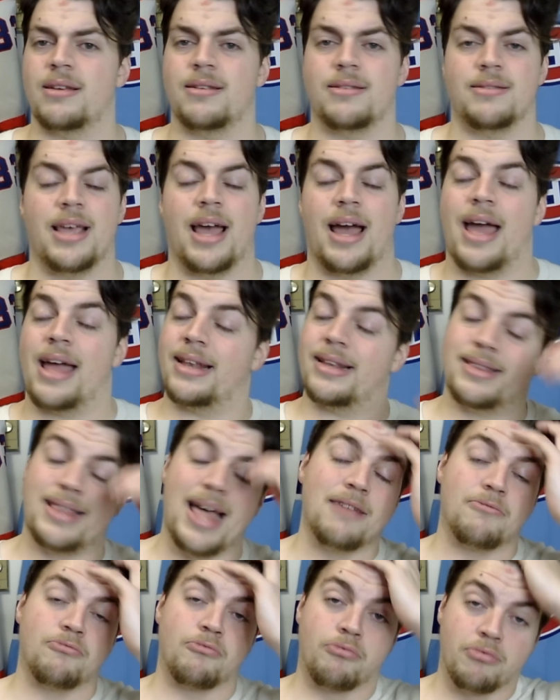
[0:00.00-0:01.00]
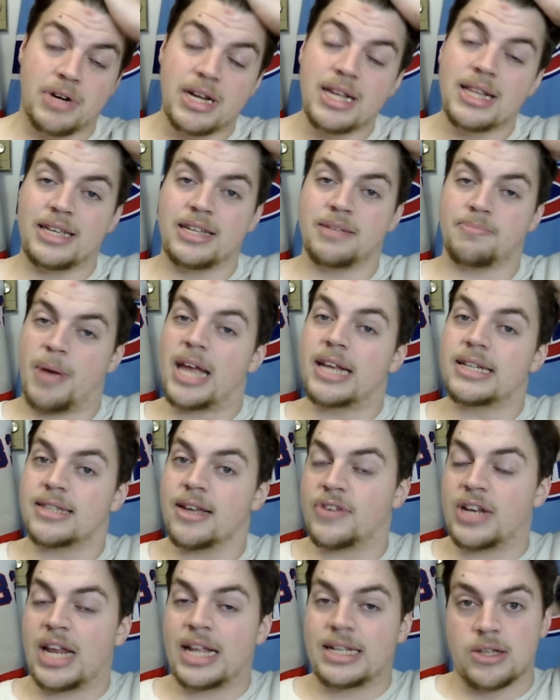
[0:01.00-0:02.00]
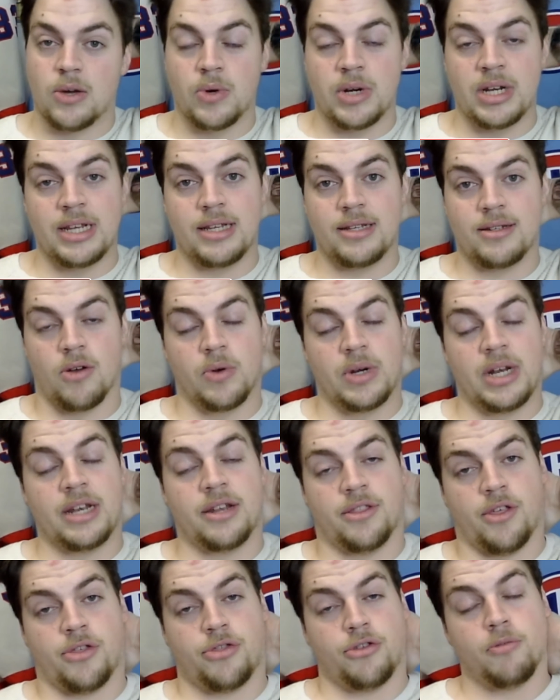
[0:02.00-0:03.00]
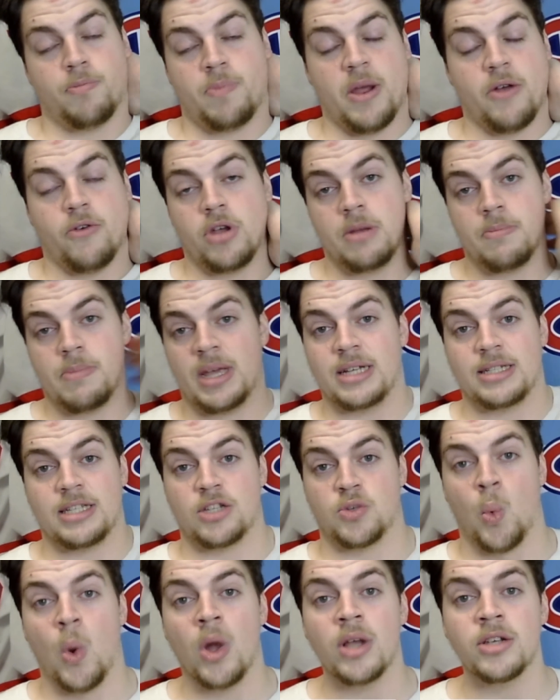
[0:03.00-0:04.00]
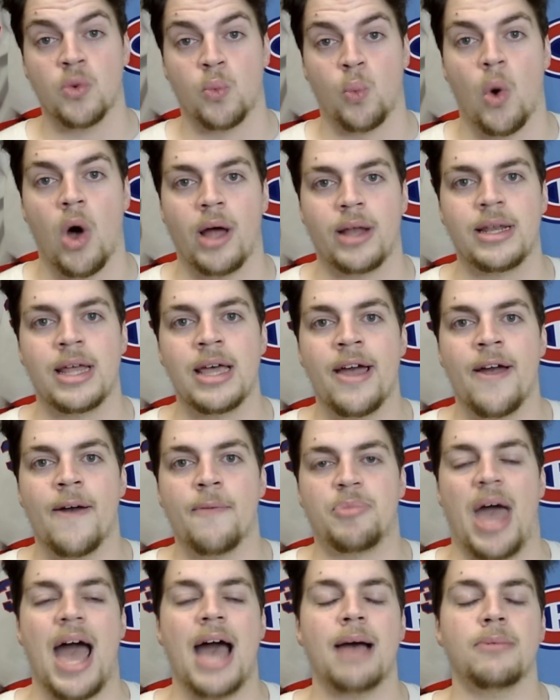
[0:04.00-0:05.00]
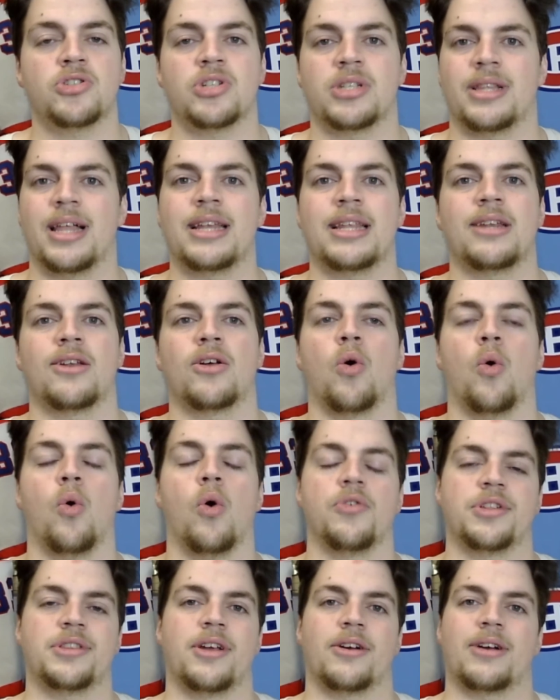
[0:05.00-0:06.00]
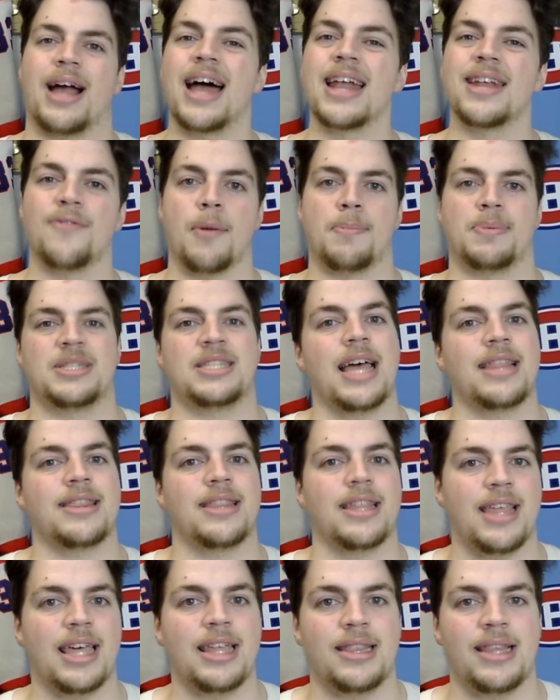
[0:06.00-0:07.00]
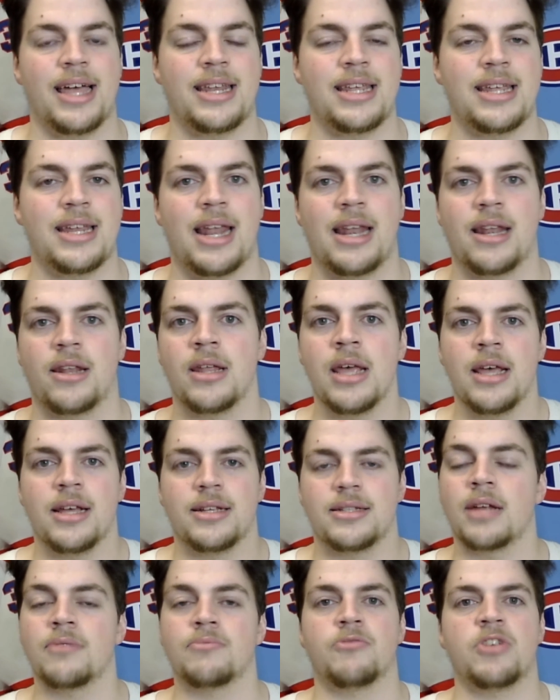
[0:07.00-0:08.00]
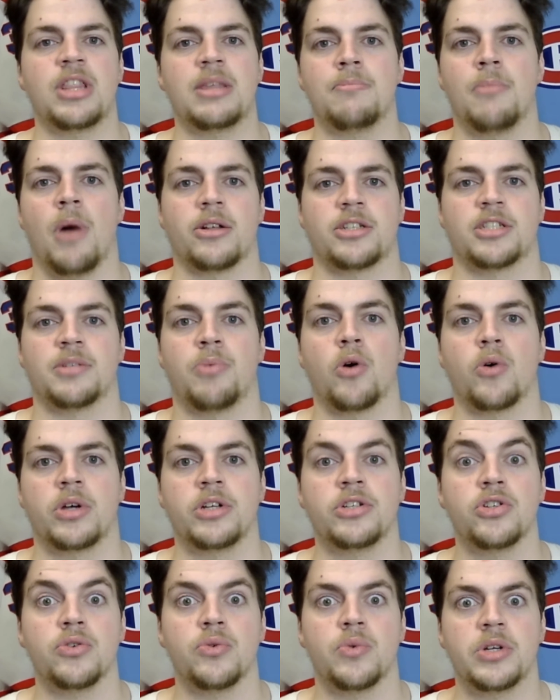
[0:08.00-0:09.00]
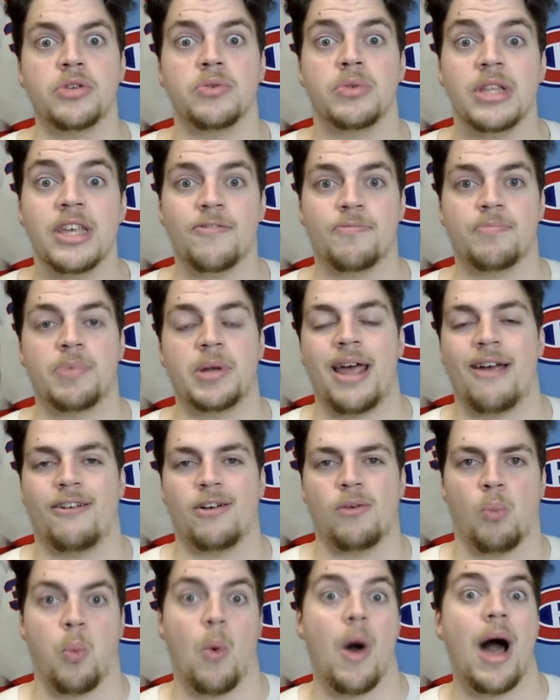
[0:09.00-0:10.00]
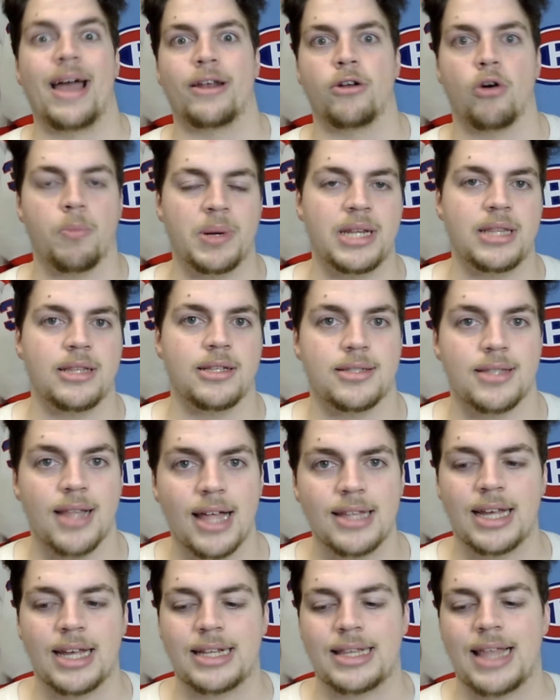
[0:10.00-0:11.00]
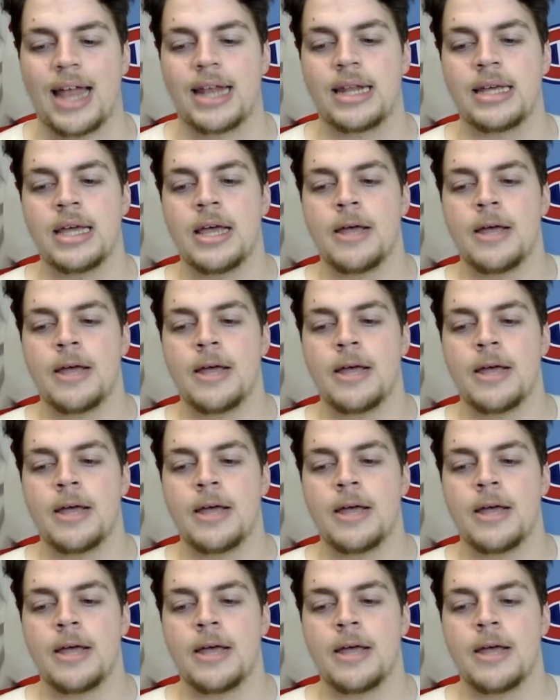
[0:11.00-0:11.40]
Yeah, and that really paid dividends going into the third period because it's 1-1. The Habs just let in a goal that they're kind of upset that they let in, and nothing really Montembeault could do when you leave Panarin wide open in the slot like that.